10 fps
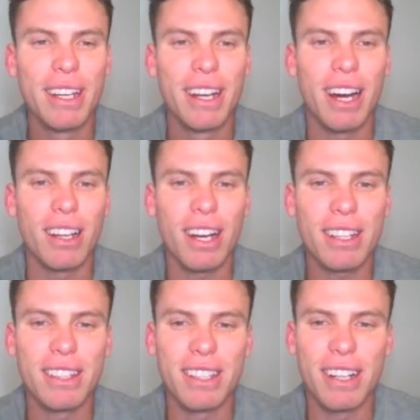I like
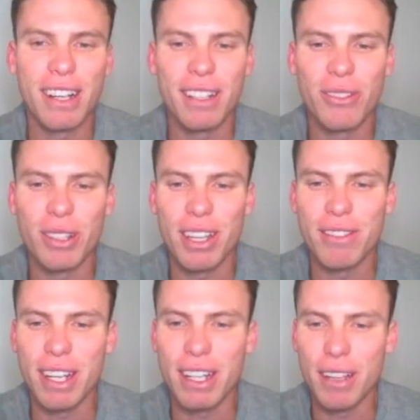that uh, what they've
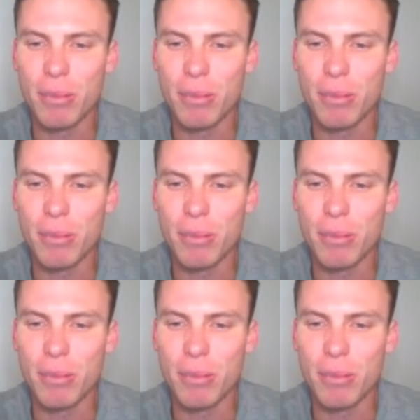done there.